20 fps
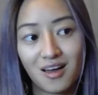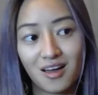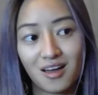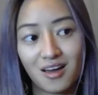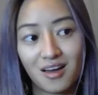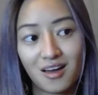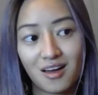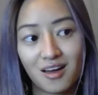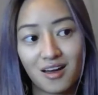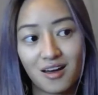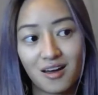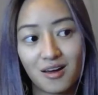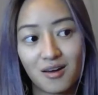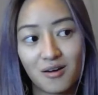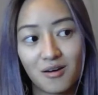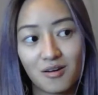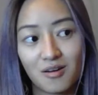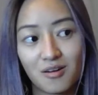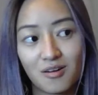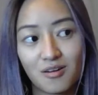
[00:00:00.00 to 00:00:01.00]

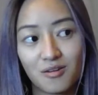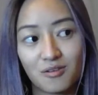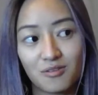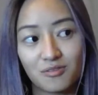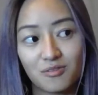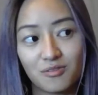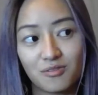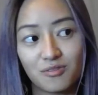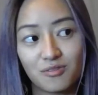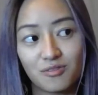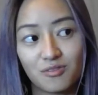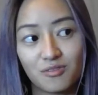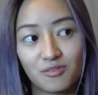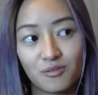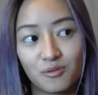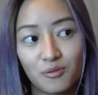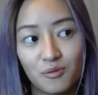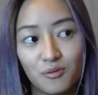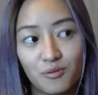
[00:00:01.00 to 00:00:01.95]
[no speech]